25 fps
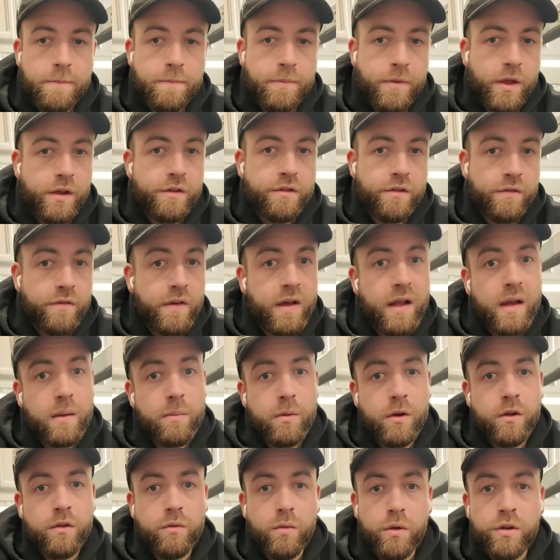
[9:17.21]
as
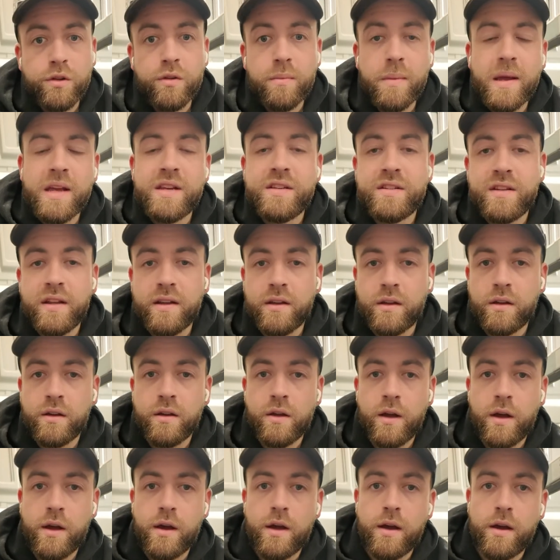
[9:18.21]
available as what domestic
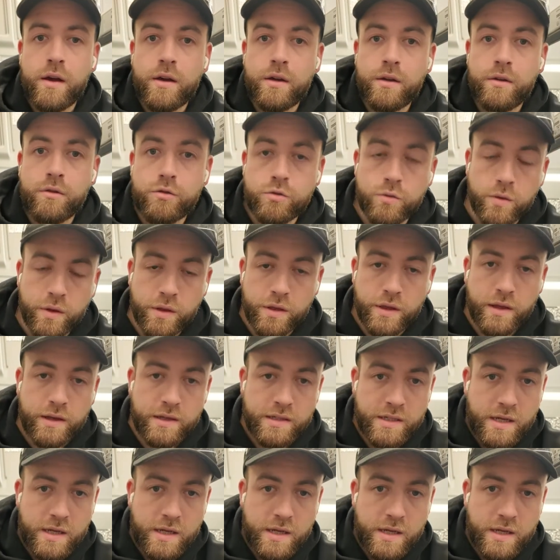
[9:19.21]
usual things